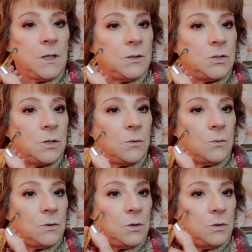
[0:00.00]
So
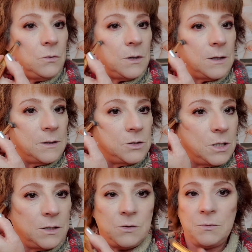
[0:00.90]
you can
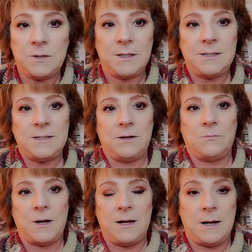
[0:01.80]
genuinely see
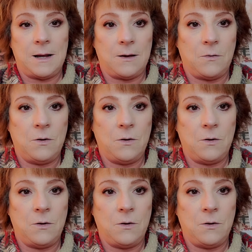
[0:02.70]
right now,